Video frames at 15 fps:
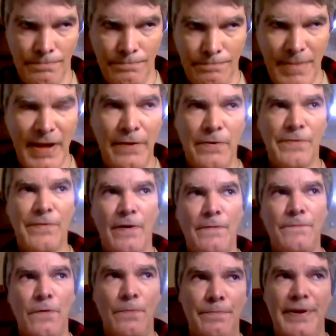make
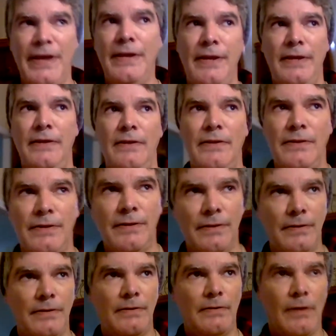yourself obedient
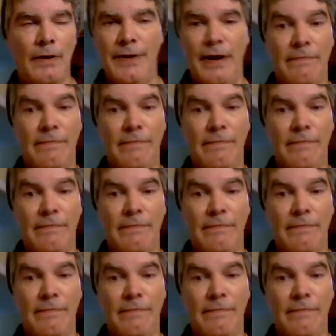on